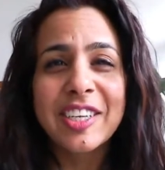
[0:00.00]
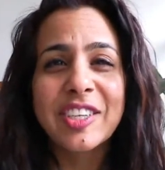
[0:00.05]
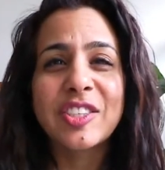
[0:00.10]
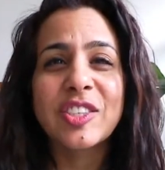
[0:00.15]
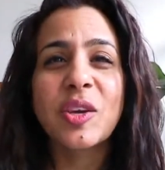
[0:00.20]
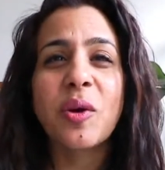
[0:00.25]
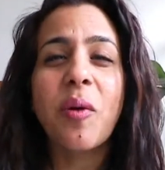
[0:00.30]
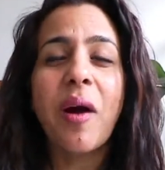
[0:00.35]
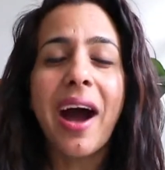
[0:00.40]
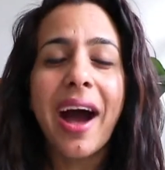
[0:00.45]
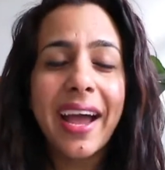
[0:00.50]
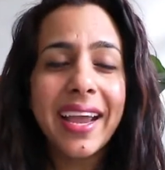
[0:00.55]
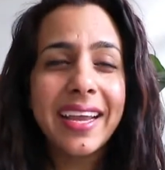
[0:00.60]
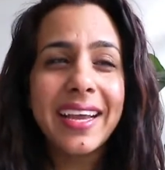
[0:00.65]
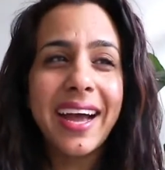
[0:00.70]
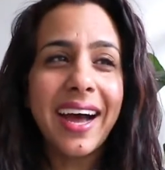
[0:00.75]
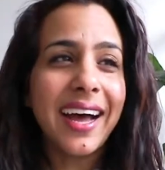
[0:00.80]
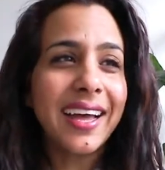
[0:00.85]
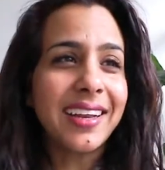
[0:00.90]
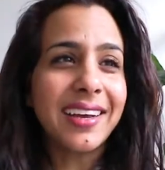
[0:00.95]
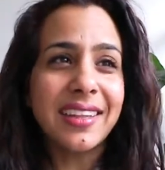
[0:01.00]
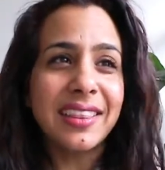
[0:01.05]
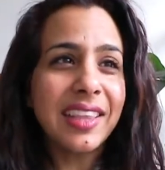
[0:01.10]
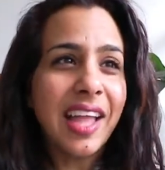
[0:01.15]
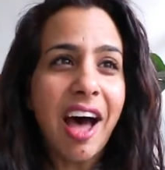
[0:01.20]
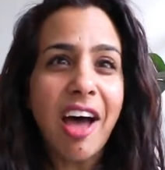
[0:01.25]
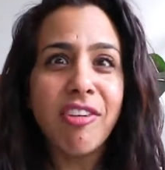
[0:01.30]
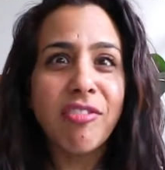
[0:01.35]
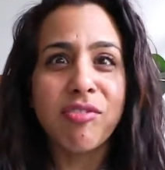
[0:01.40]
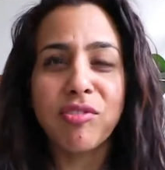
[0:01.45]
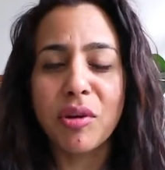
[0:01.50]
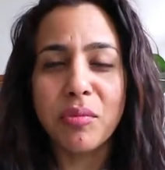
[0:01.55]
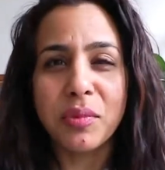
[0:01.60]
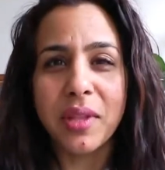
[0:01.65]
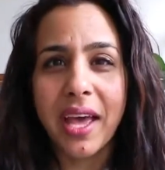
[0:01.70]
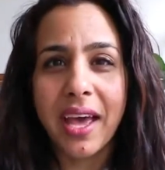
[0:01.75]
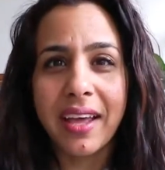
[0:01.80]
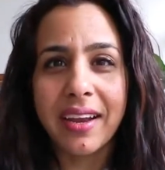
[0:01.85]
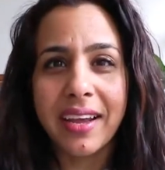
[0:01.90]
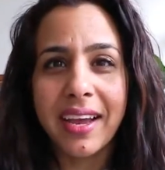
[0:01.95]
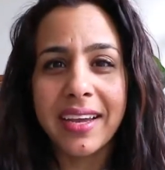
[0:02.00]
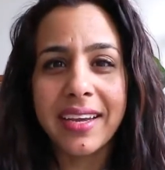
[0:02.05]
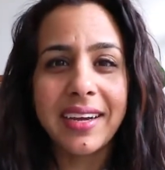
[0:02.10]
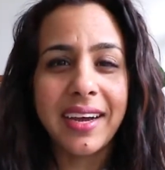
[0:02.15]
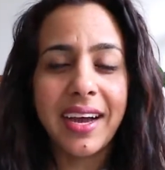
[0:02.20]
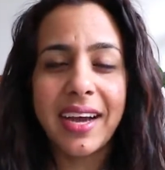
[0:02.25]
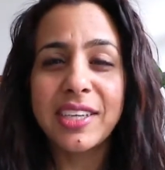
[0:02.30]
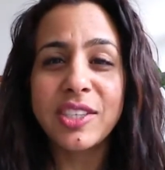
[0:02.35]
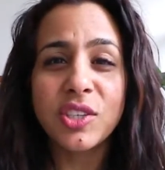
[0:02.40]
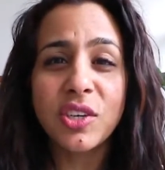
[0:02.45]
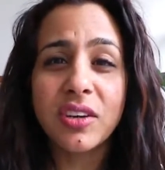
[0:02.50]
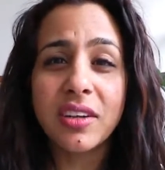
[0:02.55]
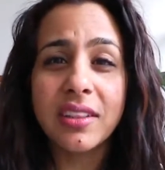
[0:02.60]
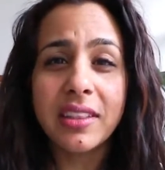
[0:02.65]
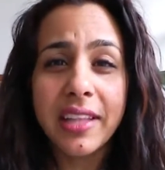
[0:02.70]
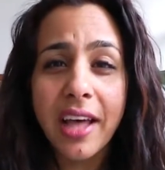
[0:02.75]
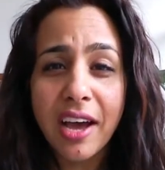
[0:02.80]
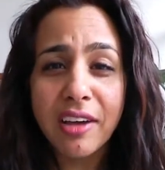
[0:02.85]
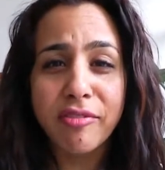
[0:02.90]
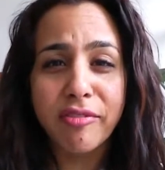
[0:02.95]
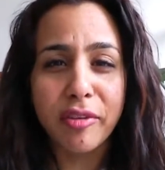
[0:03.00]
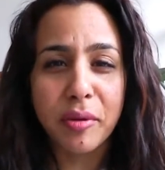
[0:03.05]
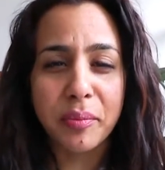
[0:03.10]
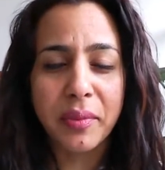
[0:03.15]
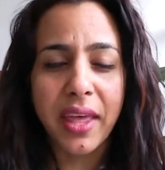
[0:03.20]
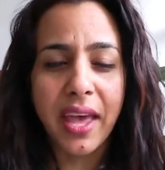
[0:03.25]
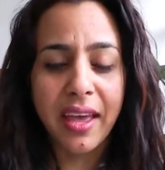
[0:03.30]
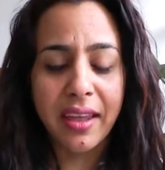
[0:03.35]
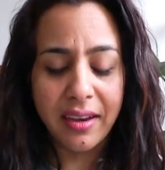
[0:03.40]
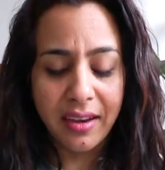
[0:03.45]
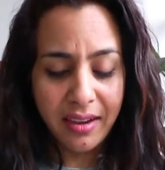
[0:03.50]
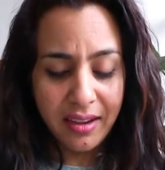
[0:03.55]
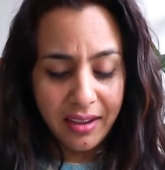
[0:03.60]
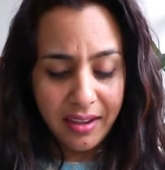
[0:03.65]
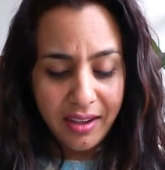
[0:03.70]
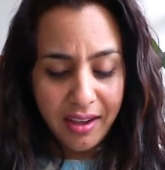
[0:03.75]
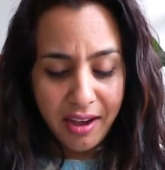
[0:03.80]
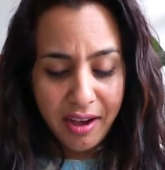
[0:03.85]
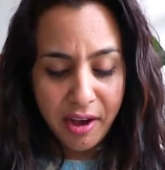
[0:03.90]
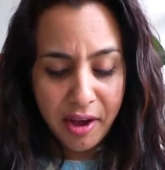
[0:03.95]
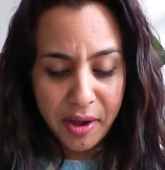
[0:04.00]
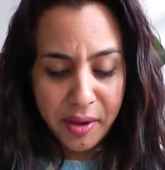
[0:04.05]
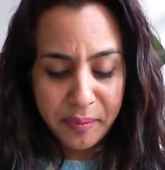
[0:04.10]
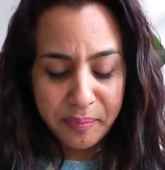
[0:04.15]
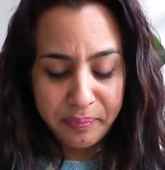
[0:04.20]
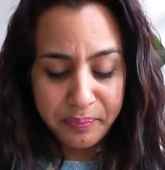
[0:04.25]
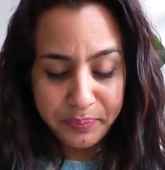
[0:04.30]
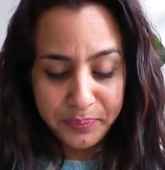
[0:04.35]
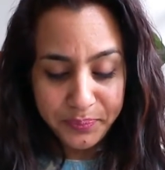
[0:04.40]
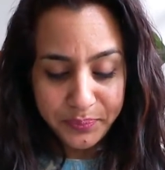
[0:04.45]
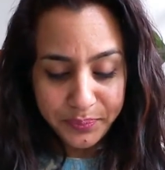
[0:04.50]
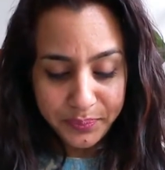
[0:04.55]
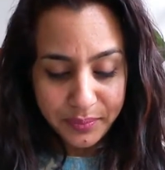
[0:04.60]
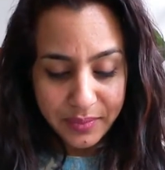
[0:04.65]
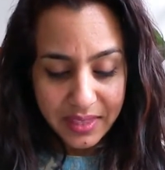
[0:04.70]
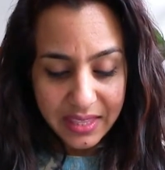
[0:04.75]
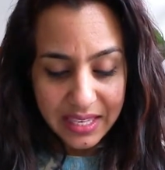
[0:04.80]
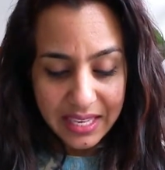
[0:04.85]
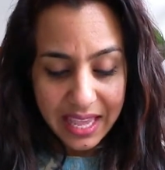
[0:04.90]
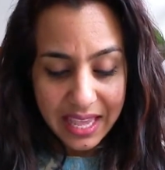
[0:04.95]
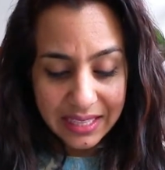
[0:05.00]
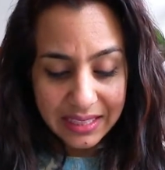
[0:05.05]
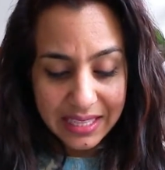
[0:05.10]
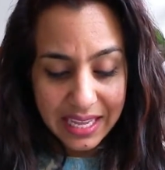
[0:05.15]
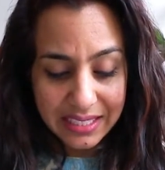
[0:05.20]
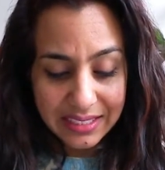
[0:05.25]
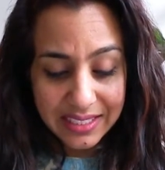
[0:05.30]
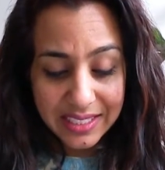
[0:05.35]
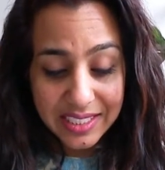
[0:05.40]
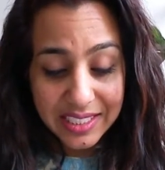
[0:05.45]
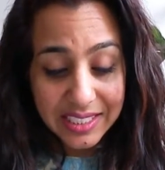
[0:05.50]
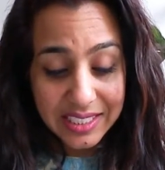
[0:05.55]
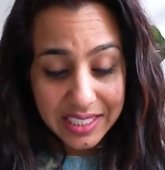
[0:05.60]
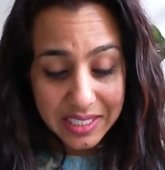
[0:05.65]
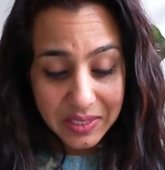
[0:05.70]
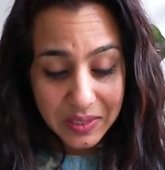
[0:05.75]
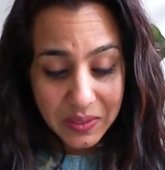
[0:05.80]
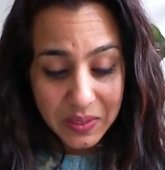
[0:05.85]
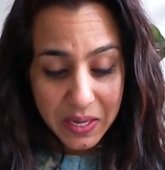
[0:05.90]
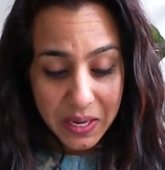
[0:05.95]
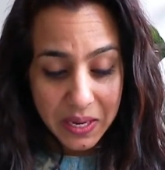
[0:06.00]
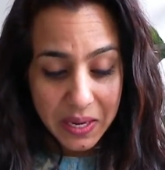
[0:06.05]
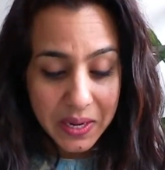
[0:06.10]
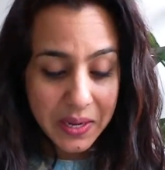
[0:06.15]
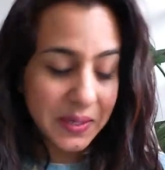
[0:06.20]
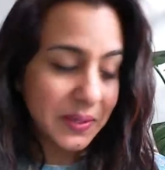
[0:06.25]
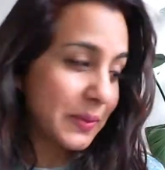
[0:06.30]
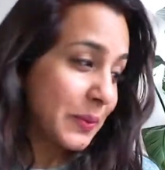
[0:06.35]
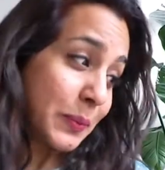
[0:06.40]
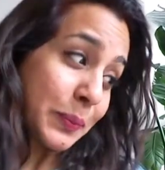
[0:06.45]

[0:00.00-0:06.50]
So I got a lot from that. I took a lot from that. That statistic.